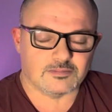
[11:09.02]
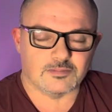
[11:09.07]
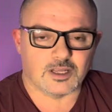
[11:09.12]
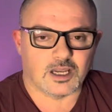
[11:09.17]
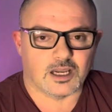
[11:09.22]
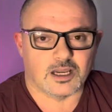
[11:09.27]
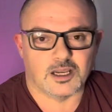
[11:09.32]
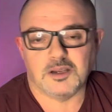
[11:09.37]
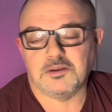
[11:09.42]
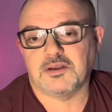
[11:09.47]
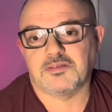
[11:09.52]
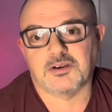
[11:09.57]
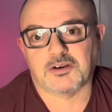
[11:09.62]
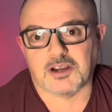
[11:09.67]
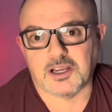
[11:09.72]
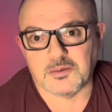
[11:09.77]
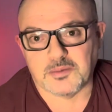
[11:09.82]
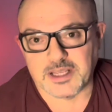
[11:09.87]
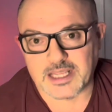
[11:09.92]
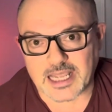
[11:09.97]
I hope you have a
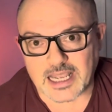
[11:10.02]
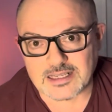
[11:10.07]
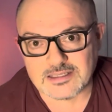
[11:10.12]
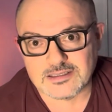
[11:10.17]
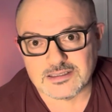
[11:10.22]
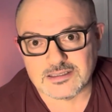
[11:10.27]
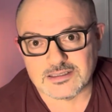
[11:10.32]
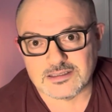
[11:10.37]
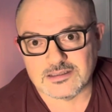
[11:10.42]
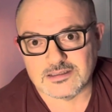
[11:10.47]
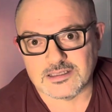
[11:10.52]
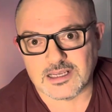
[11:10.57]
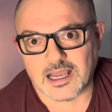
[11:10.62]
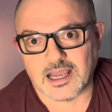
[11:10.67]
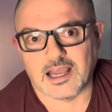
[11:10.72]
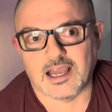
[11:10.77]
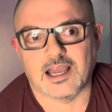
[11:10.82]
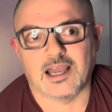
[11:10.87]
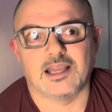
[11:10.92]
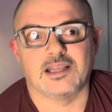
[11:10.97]
great weekend,
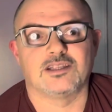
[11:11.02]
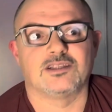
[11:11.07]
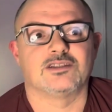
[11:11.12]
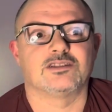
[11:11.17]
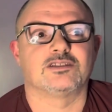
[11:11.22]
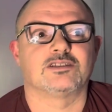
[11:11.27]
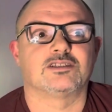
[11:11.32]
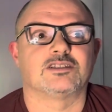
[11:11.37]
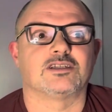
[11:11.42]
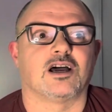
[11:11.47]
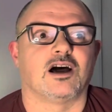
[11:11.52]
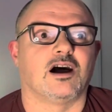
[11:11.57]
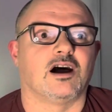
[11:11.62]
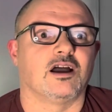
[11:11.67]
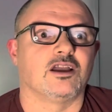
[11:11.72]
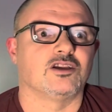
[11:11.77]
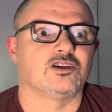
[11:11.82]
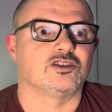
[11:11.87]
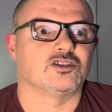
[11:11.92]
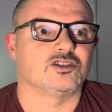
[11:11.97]
and
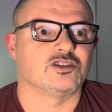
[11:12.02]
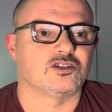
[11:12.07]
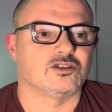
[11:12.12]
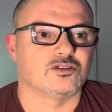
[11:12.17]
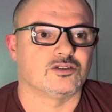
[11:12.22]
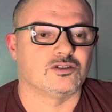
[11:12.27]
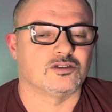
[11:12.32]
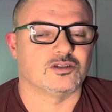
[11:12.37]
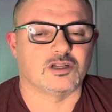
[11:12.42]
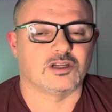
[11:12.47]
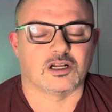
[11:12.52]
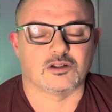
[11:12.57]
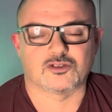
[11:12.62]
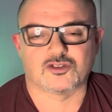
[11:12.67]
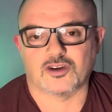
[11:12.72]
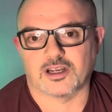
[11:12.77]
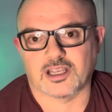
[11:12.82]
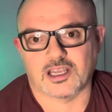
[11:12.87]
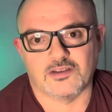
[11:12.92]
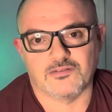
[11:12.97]
I'll
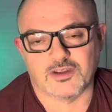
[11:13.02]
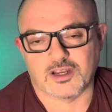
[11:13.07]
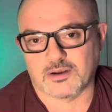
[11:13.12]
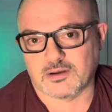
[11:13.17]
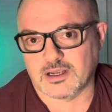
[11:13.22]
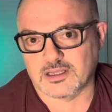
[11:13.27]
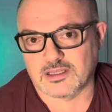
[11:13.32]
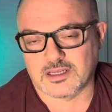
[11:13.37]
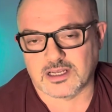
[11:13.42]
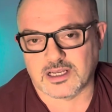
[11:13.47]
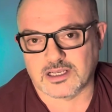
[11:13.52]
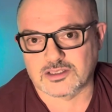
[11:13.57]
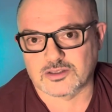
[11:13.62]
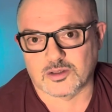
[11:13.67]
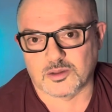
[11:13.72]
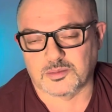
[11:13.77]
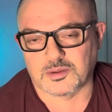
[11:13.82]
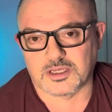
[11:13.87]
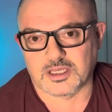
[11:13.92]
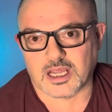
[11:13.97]
try and get a video out in the next
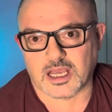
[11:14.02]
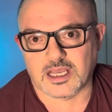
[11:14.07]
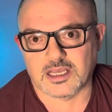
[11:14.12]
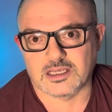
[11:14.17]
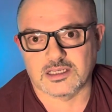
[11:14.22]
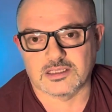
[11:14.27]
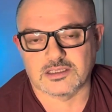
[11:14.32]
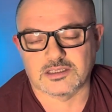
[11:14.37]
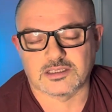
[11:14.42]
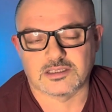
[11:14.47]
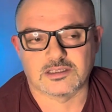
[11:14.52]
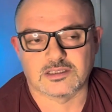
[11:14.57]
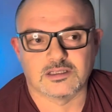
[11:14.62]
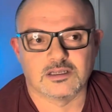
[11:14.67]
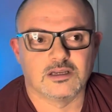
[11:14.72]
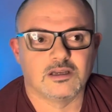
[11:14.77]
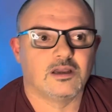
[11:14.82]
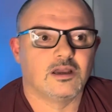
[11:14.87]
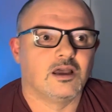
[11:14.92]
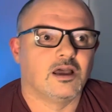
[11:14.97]
couple of days.
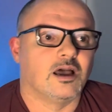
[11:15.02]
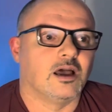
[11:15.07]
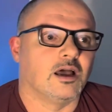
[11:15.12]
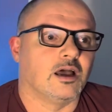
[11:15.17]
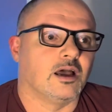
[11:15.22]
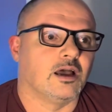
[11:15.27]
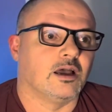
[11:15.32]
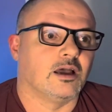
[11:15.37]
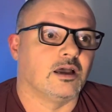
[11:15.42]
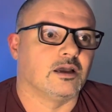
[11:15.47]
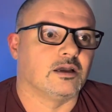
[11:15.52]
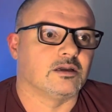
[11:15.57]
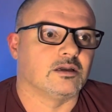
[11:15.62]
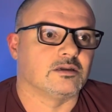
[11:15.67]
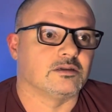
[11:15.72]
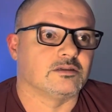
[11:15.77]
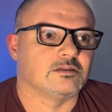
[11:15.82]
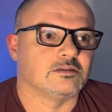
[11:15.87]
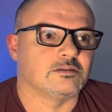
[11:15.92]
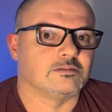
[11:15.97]

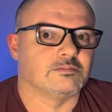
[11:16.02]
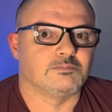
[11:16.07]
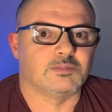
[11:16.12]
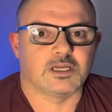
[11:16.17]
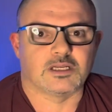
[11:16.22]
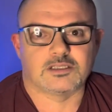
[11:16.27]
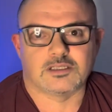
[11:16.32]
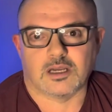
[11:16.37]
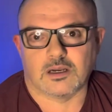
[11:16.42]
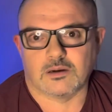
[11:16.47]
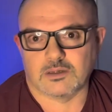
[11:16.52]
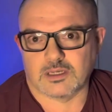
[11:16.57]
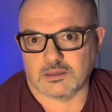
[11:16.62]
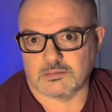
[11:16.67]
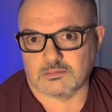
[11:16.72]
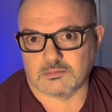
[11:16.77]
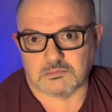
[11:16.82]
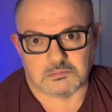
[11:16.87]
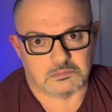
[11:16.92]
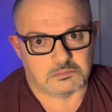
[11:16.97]
Big Tone,
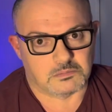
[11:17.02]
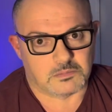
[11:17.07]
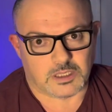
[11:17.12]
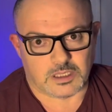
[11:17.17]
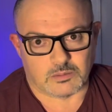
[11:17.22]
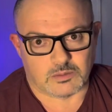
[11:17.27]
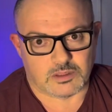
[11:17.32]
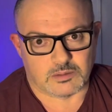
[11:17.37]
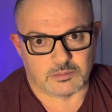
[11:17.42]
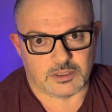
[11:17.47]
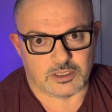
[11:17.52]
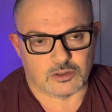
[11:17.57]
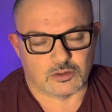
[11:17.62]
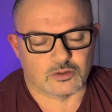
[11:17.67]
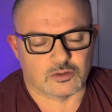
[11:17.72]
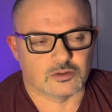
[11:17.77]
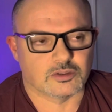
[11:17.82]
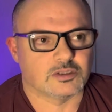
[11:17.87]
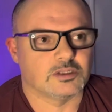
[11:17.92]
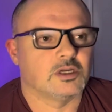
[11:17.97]
it might well be
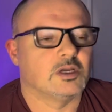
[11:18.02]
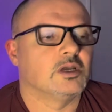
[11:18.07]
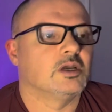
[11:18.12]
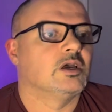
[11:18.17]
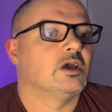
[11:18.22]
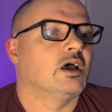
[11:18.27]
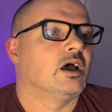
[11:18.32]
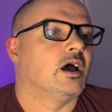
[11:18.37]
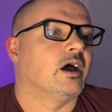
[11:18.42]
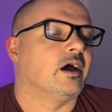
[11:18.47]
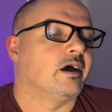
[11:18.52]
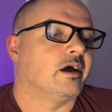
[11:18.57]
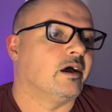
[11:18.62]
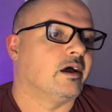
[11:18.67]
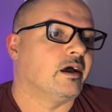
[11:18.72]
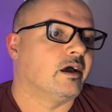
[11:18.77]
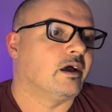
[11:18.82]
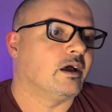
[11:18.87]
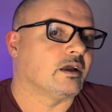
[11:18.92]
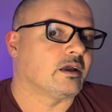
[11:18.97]
yours.
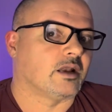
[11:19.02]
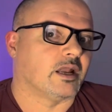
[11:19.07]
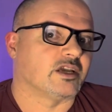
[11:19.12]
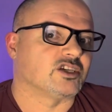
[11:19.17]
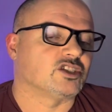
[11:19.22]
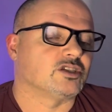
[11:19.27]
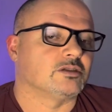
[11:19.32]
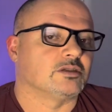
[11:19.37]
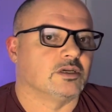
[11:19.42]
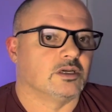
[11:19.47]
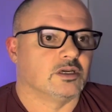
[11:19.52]
Collection.